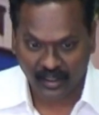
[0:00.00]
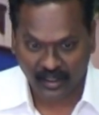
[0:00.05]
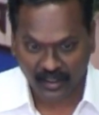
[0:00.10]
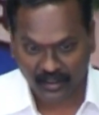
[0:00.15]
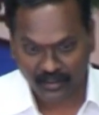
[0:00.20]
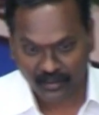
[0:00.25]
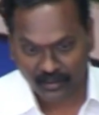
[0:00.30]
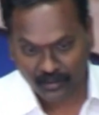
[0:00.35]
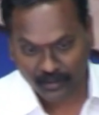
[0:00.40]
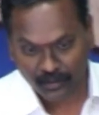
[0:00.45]

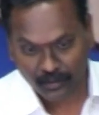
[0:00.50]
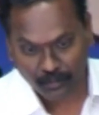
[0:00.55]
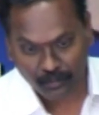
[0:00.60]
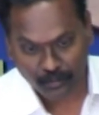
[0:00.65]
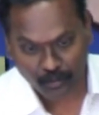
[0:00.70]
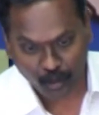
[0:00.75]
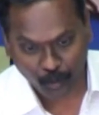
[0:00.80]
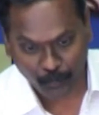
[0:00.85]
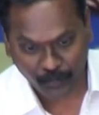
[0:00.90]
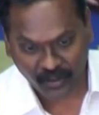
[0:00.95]
And uh,
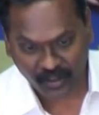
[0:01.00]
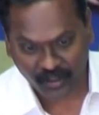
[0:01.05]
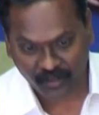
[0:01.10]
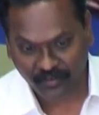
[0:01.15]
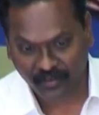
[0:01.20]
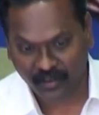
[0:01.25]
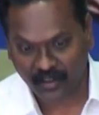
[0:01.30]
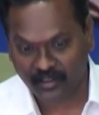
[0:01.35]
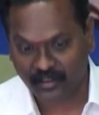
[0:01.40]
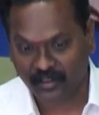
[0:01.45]

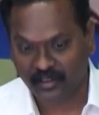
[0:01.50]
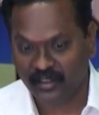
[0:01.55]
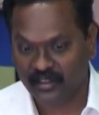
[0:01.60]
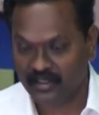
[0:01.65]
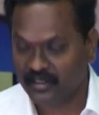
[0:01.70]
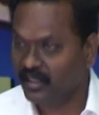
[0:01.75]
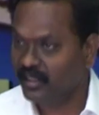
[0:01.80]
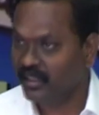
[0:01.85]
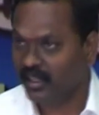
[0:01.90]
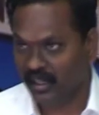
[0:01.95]
topography also
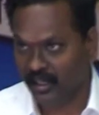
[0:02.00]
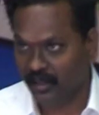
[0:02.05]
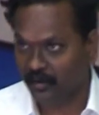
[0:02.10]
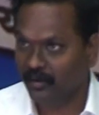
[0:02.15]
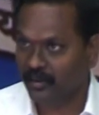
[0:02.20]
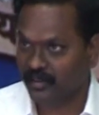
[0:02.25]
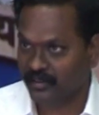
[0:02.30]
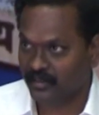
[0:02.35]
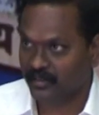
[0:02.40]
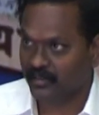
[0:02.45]
does not allow
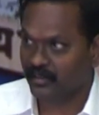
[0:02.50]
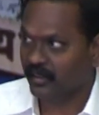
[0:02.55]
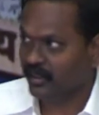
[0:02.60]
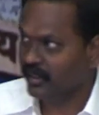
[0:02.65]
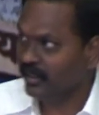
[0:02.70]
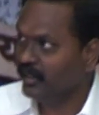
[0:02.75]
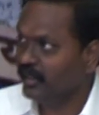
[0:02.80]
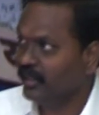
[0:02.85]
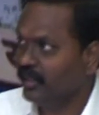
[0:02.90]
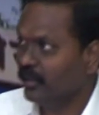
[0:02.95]
us
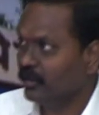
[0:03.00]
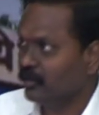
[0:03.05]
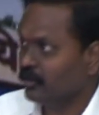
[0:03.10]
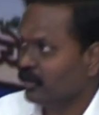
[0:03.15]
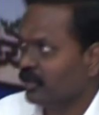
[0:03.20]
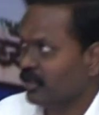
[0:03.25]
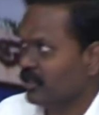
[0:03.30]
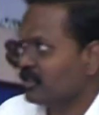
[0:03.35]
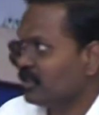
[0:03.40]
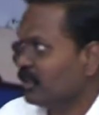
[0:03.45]
in India to
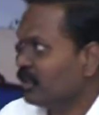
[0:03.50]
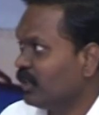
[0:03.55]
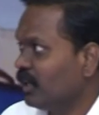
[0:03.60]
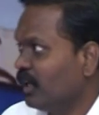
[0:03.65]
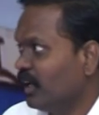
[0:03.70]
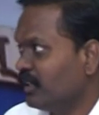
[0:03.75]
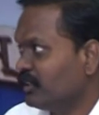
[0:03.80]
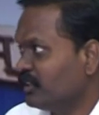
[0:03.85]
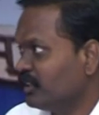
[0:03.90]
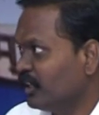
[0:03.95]
construct
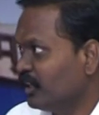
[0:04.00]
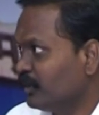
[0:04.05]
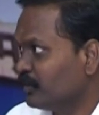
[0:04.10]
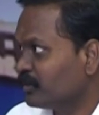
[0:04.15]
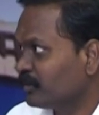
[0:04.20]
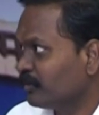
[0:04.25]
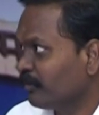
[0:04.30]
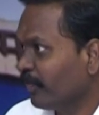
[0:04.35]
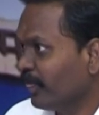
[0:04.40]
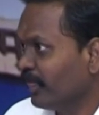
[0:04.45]
large
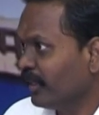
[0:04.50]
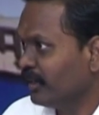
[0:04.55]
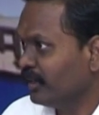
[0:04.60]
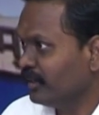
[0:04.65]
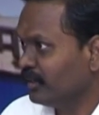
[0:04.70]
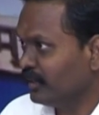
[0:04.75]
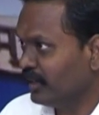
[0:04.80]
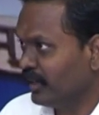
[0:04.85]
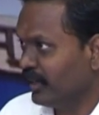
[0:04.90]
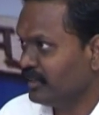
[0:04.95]
dams.
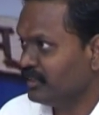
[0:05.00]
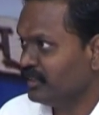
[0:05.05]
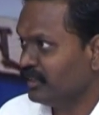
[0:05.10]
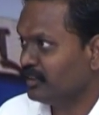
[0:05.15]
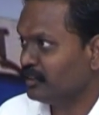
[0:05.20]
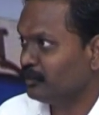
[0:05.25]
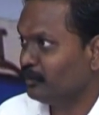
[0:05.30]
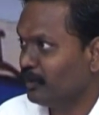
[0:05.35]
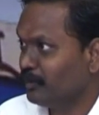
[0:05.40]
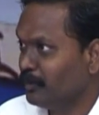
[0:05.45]
In
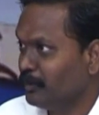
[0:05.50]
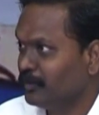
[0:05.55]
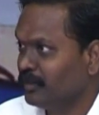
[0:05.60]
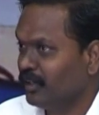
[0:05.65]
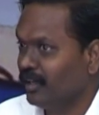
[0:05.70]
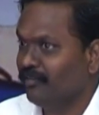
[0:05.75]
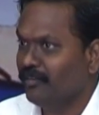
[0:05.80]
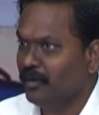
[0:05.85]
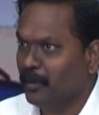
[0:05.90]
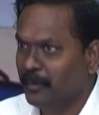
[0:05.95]
Ganges,
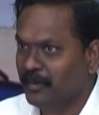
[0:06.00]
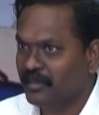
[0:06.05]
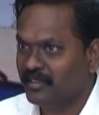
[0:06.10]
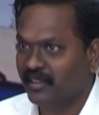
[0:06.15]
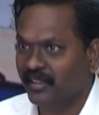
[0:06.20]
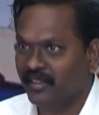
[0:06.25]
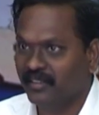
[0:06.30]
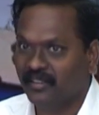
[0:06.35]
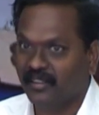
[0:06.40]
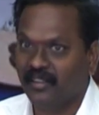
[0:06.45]
Brahmaputra, everybody
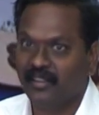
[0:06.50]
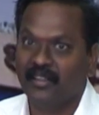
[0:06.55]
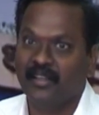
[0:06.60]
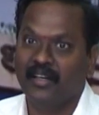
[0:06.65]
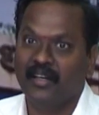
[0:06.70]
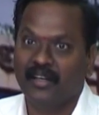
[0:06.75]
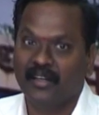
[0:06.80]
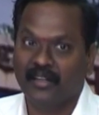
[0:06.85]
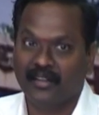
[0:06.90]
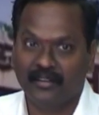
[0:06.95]
says that
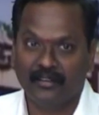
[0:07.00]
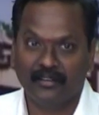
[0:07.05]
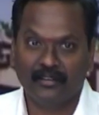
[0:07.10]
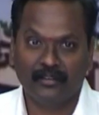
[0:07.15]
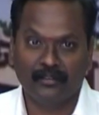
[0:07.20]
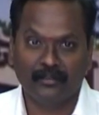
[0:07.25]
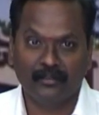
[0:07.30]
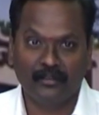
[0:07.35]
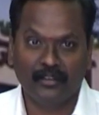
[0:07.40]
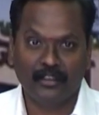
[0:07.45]

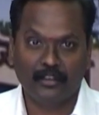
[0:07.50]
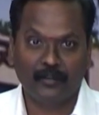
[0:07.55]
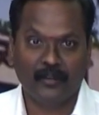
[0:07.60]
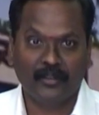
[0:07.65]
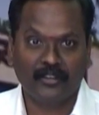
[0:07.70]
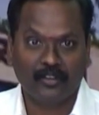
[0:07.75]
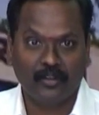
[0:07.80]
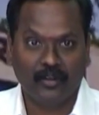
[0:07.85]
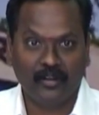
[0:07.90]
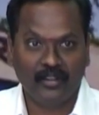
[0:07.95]
this
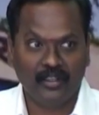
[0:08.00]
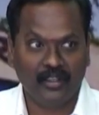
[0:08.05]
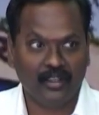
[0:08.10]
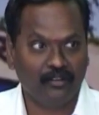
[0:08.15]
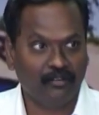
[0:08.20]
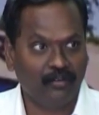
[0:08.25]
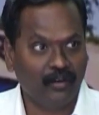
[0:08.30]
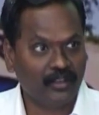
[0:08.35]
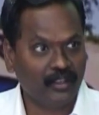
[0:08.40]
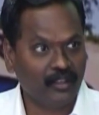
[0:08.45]
much quantity
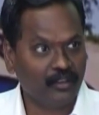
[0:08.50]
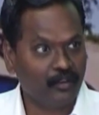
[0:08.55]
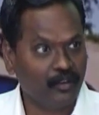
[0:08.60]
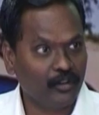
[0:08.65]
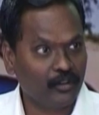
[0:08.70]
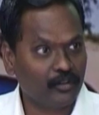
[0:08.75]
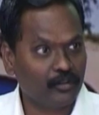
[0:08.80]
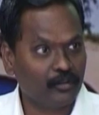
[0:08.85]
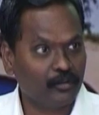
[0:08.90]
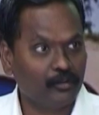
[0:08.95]
of water
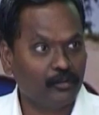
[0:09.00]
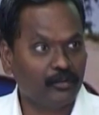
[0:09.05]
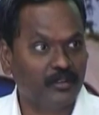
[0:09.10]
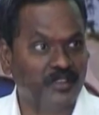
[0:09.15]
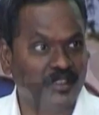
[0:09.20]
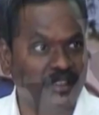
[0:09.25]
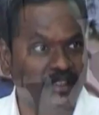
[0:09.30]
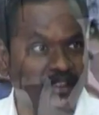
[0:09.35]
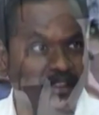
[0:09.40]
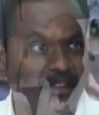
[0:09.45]
goes to
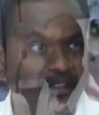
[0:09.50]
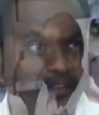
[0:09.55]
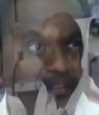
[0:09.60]
sea